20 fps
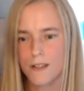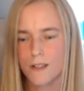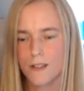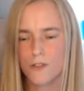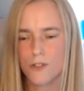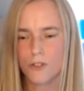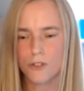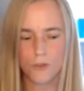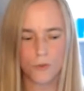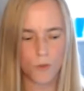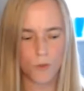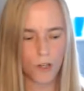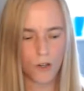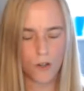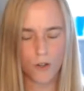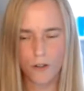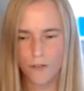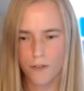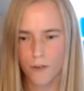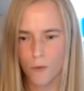So you want to
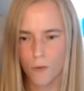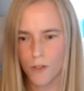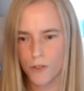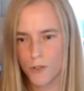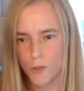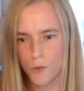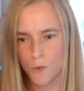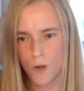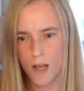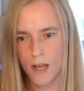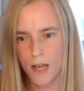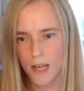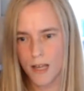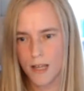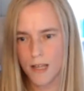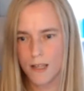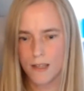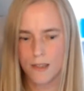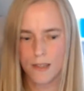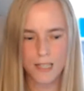look for ones where
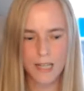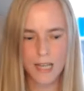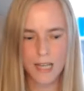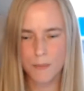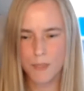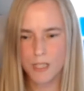the name